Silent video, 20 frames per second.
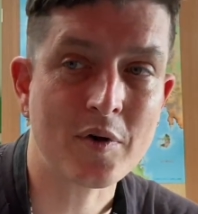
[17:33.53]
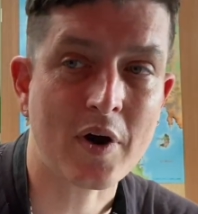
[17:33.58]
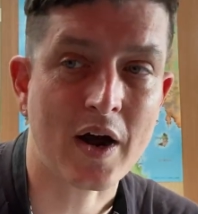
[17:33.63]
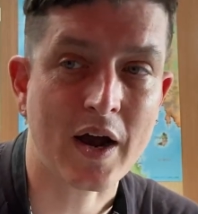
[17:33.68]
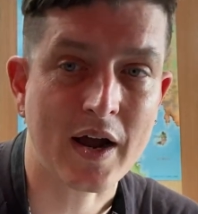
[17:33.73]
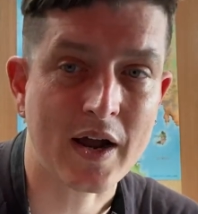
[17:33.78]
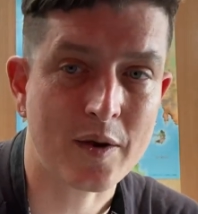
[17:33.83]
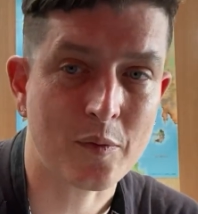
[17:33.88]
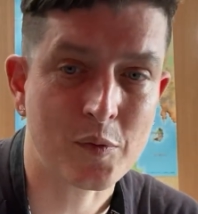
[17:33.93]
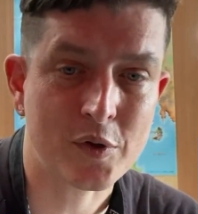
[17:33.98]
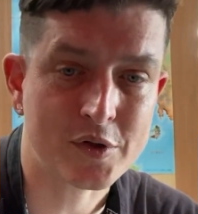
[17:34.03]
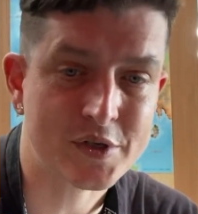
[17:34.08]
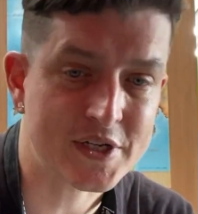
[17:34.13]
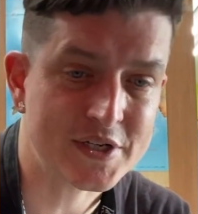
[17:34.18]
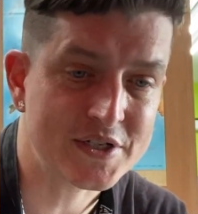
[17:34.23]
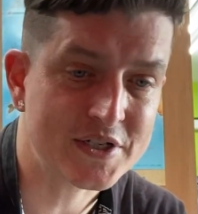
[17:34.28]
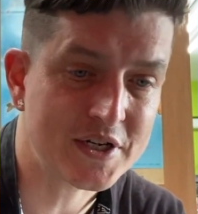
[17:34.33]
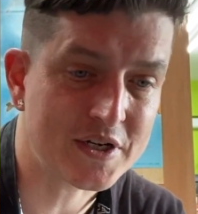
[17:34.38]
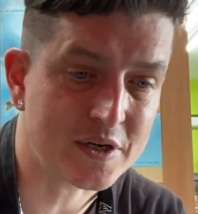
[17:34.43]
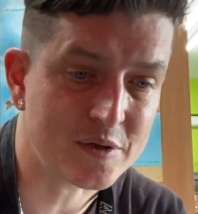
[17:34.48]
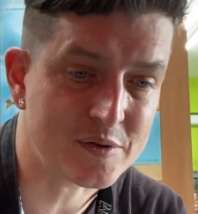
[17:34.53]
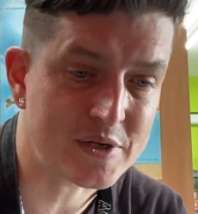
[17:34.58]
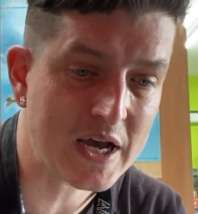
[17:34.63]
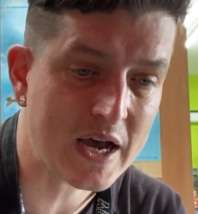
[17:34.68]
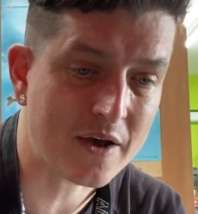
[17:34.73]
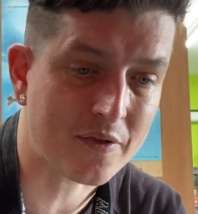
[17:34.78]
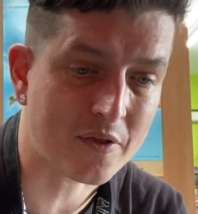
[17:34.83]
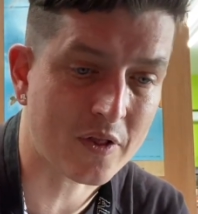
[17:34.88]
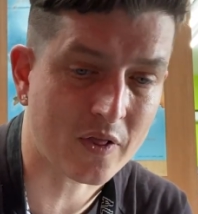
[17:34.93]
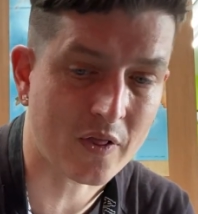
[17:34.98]
I will continue
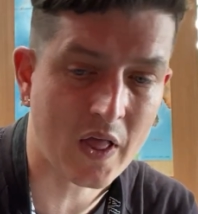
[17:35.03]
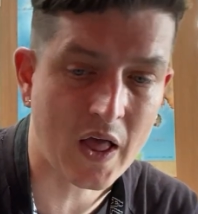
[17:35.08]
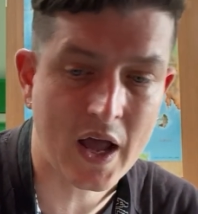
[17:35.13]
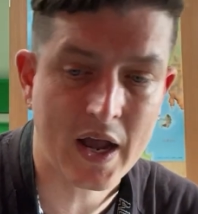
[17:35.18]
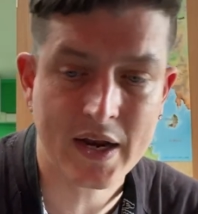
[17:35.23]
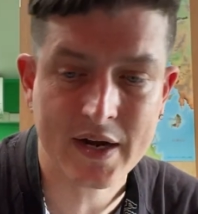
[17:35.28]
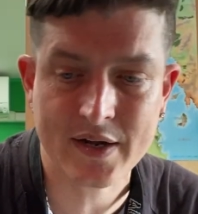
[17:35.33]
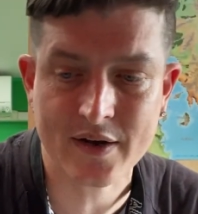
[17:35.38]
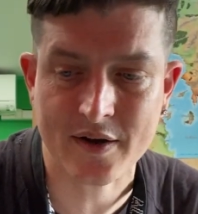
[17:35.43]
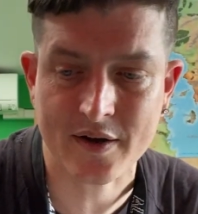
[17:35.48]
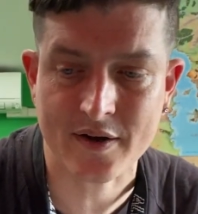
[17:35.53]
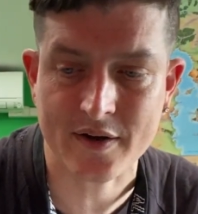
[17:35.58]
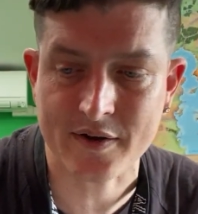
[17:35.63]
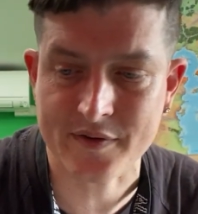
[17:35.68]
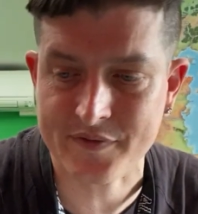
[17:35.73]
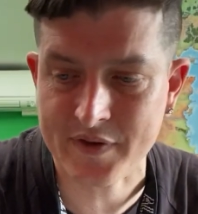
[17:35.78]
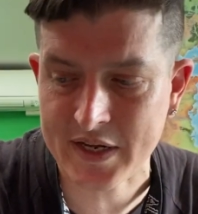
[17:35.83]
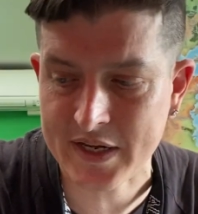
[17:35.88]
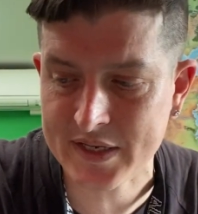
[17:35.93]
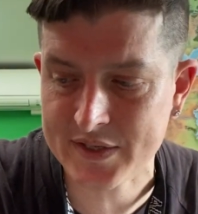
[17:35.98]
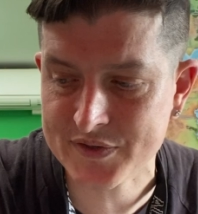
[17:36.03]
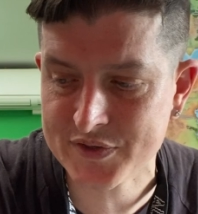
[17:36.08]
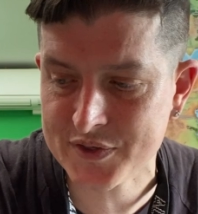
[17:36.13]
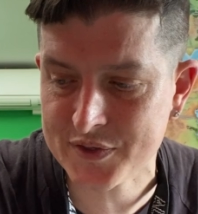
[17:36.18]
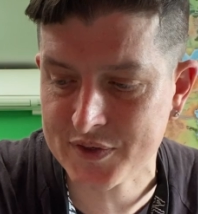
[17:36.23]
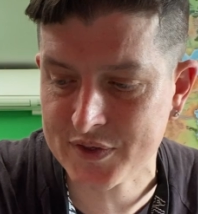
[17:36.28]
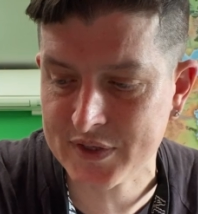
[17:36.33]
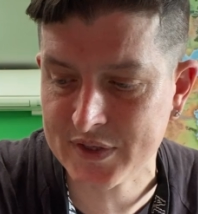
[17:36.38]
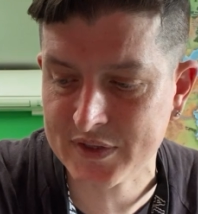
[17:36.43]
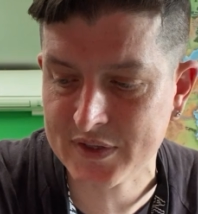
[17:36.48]
down the line of
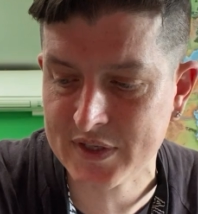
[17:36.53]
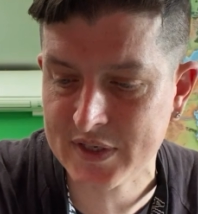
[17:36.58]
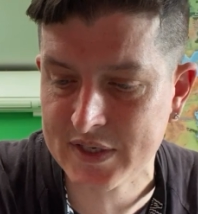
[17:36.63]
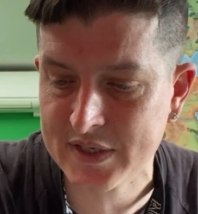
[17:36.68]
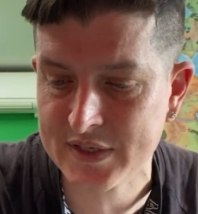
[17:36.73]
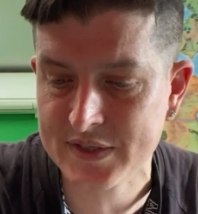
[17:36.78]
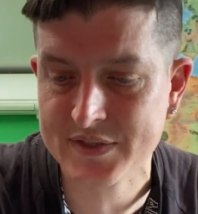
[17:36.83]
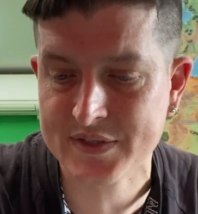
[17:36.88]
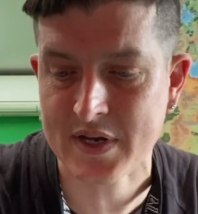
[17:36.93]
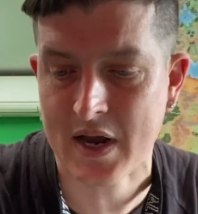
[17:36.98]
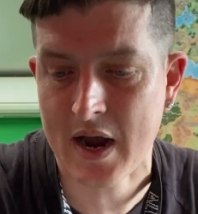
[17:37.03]
answering these.